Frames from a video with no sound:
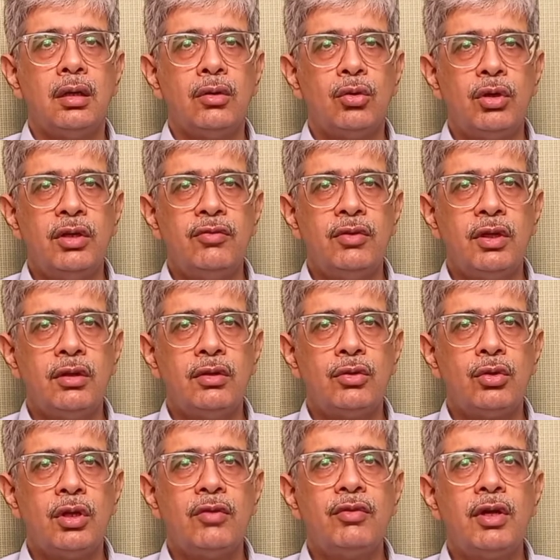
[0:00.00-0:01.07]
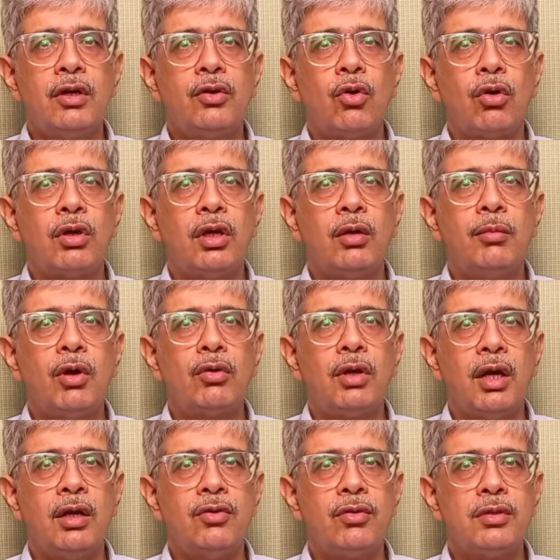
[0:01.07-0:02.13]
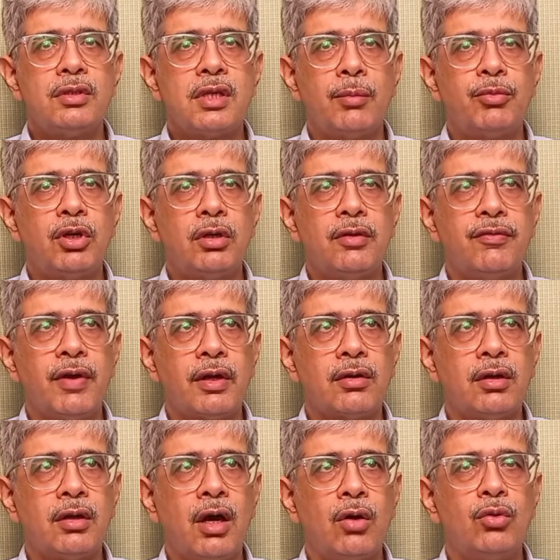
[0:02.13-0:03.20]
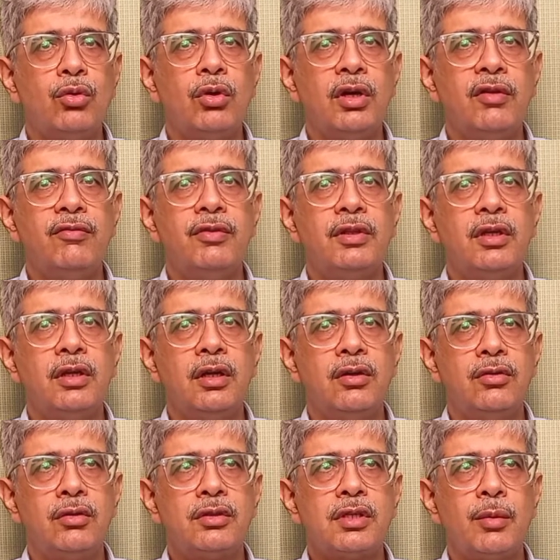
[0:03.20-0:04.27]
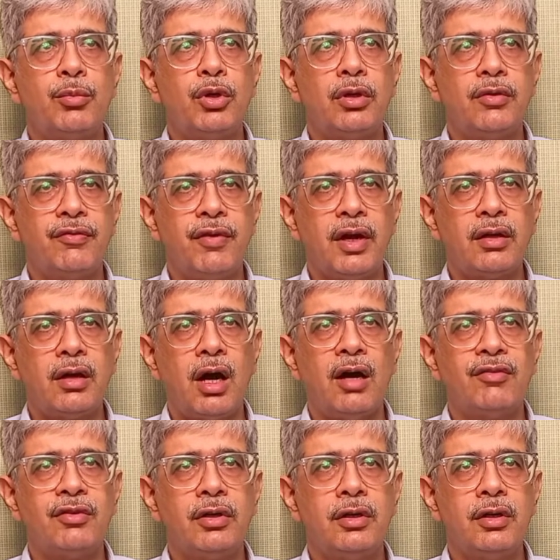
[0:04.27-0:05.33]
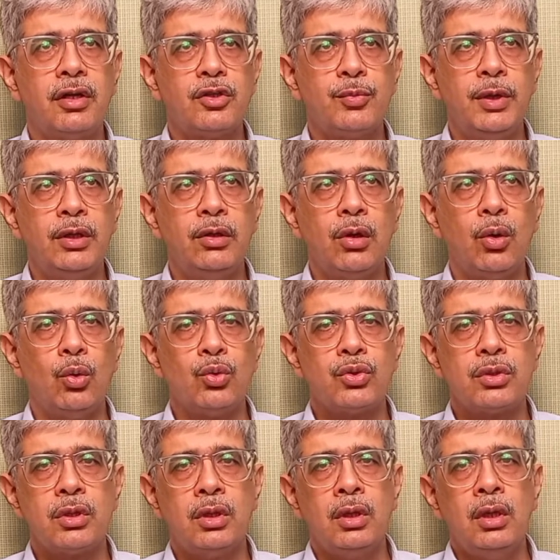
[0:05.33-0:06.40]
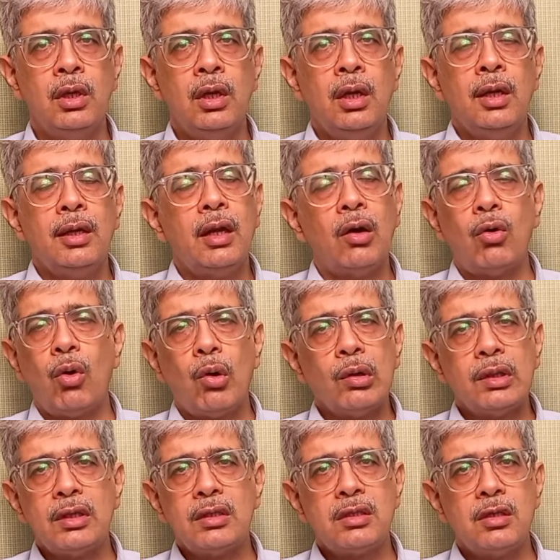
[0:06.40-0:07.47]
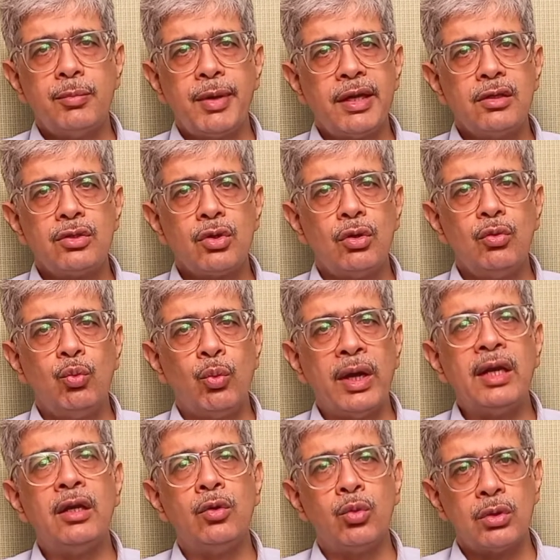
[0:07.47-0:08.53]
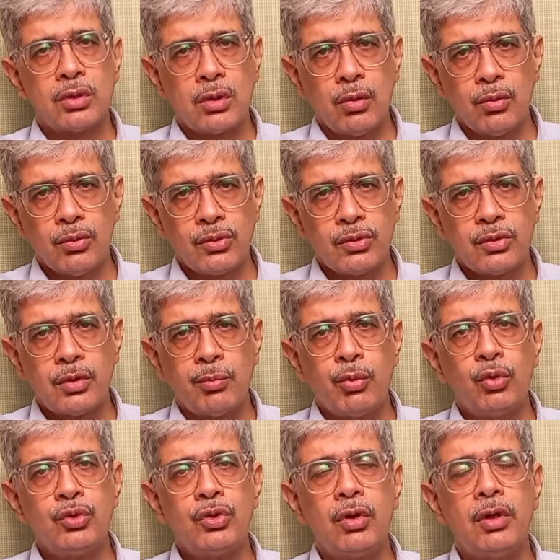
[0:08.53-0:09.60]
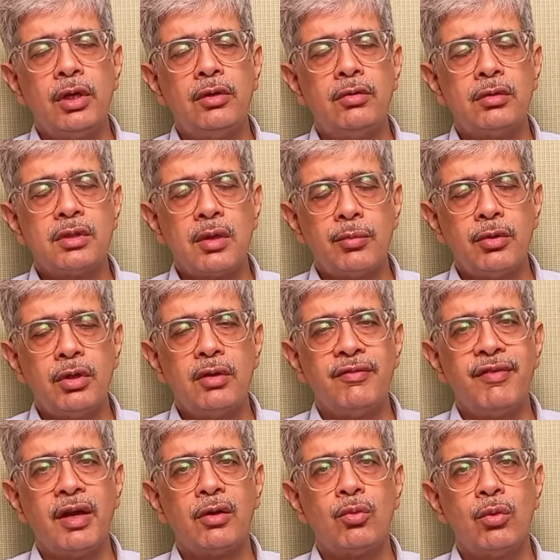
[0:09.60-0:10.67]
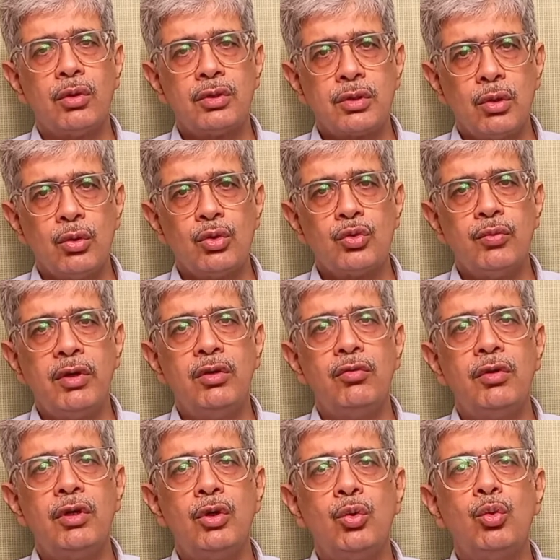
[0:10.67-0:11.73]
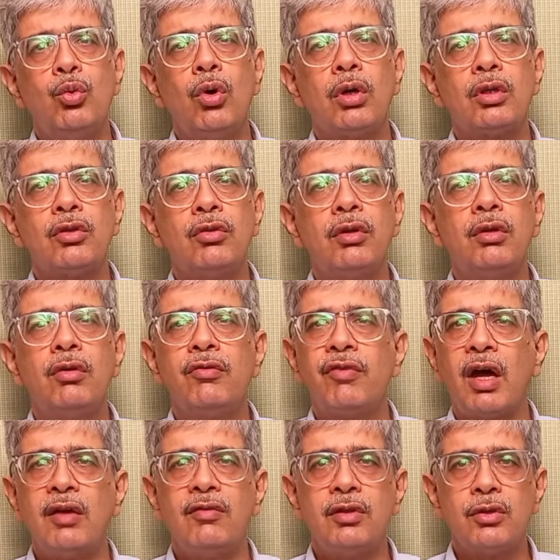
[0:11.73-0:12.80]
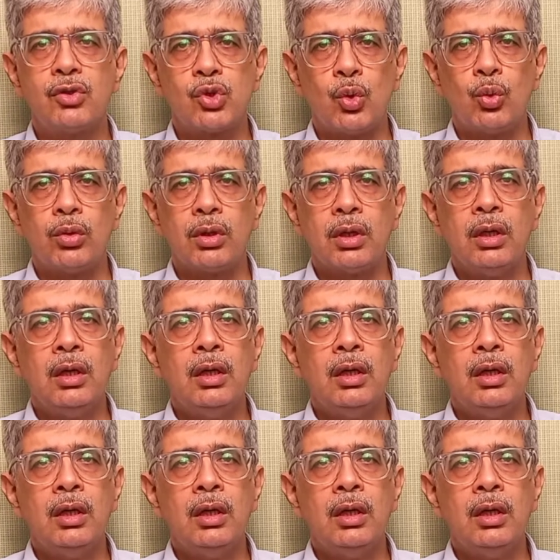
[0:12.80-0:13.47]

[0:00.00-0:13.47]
Good evening. Today we are talking about atrial septal defect and how to live with an atrial septal defect after it has been closed. Now, all this depends on when it was closed. Suppose your atrial septal defect was closed when you were 2 or 3 or 5 years old.